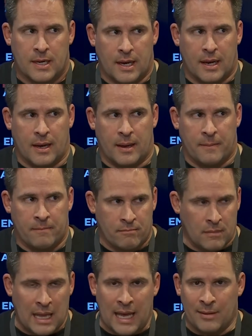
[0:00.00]
um,
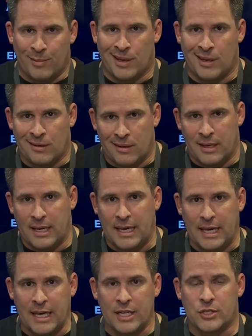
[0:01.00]
linemen,
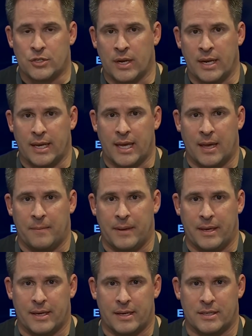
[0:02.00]
each training camp
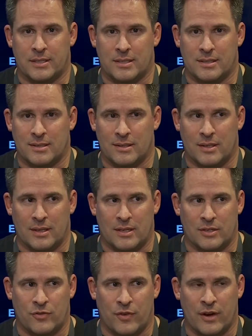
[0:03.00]
because
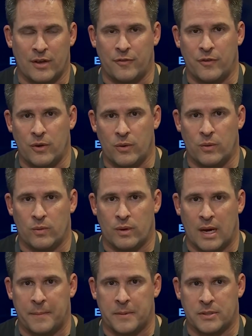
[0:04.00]
there's very few
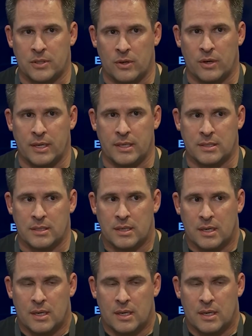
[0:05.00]
opportunities